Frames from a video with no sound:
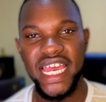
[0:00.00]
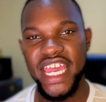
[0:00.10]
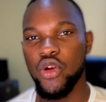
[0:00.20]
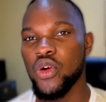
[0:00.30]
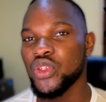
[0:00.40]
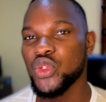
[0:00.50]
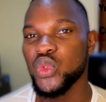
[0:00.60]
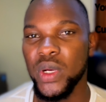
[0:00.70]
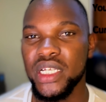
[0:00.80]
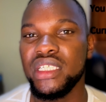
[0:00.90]
equals
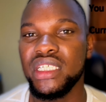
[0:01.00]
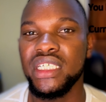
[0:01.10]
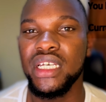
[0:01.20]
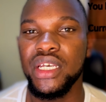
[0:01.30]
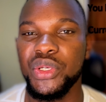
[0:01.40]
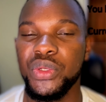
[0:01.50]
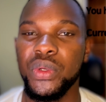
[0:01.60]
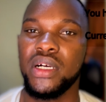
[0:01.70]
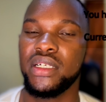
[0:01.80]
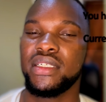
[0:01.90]
20
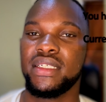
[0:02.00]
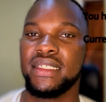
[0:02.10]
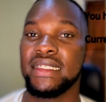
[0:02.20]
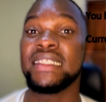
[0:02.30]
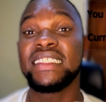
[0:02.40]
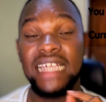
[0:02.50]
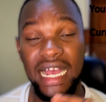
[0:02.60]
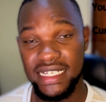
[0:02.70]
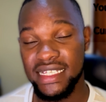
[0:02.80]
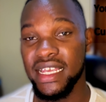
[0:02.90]
yuan.
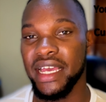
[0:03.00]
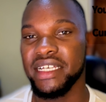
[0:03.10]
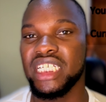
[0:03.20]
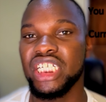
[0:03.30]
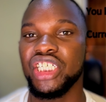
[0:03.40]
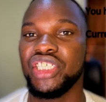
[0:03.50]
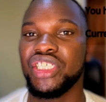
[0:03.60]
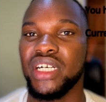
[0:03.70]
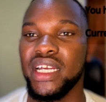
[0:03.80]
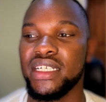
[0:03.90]
That's the
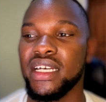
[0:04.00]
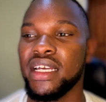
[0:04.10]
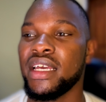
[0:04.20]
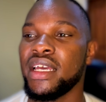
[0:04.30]
exchange rate.